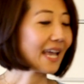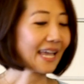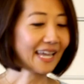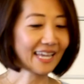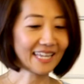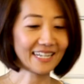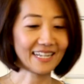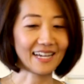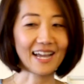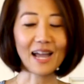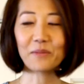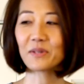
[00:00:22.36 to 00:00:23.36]
And
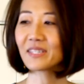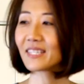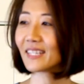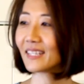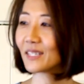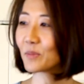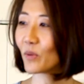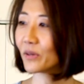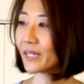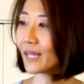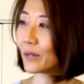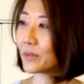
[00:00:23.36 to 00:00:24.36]
this
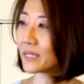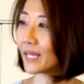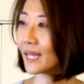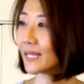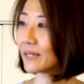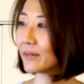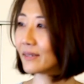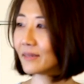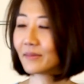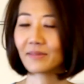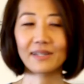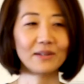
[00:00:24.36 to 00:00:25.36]
morning I was at
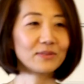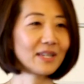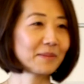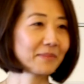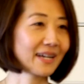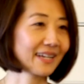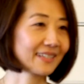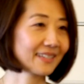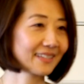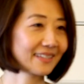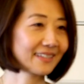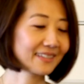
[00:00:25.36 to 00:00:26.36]

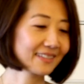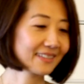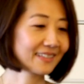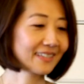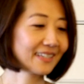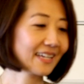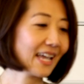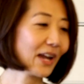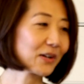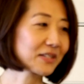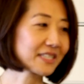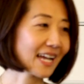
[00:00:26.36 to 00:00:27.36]
my
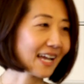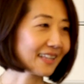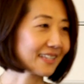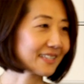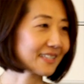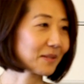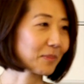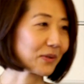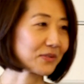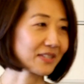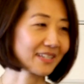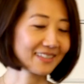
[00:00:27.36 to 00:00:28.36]
hairstylist
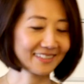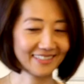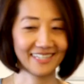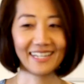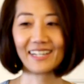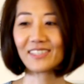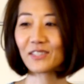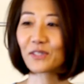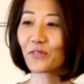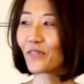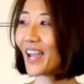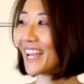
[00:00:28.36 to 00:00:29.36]
person. She's
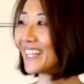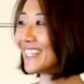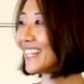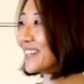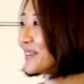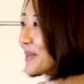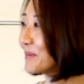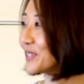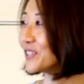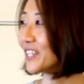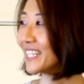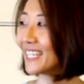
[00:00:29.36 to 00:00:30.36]
a friend, and her name is
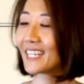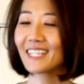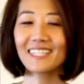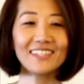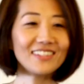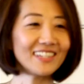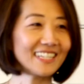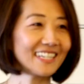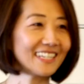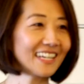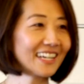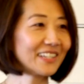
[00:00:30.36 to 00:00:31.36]
Jeannie. And I said,
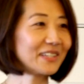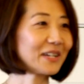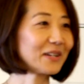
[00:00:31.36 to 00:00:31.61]
Jeannie, you